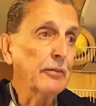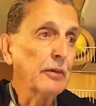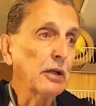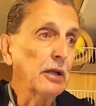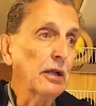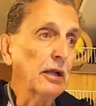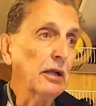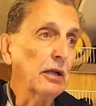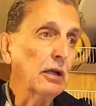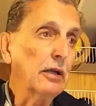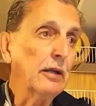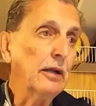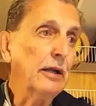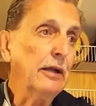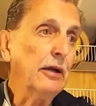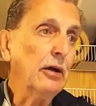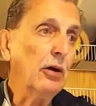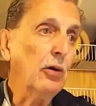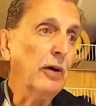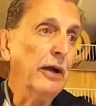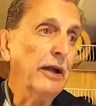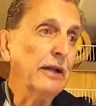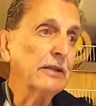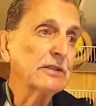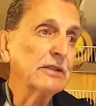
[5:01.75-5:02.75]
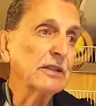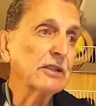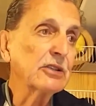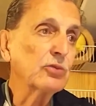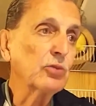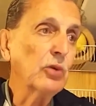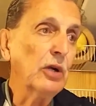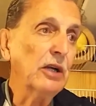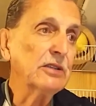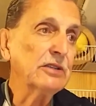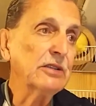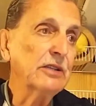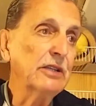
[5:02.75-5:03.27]
But little T08 says,
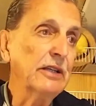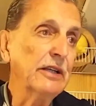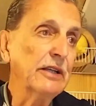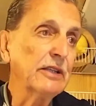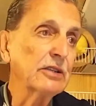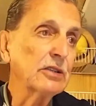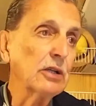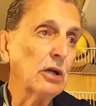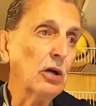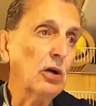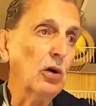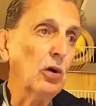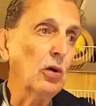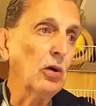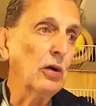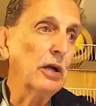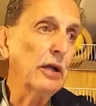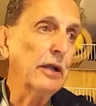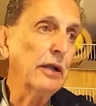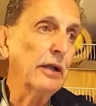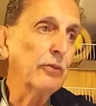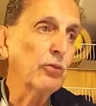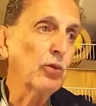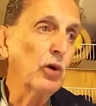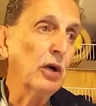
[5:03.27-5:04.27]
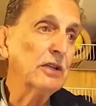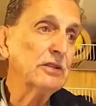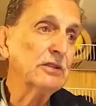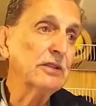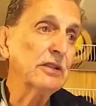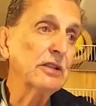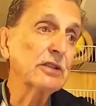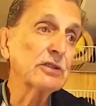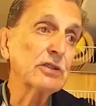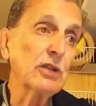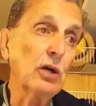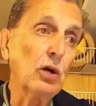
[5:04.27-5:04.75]
Rusty is, old, Rusty is